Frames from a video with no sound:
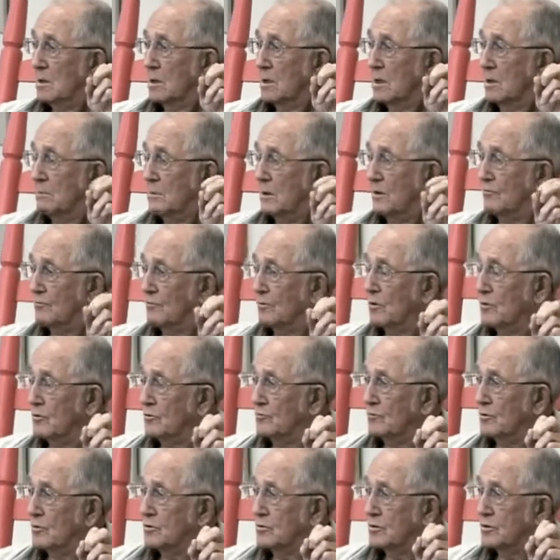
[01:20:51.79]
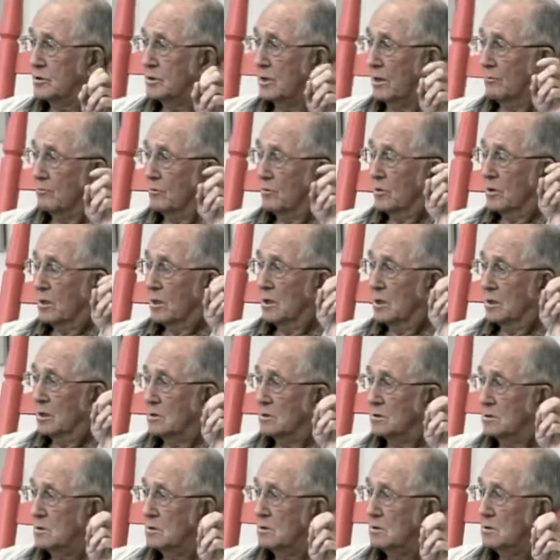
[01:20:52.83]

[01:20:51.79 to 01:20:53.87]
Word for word: They'd been frozen for several days.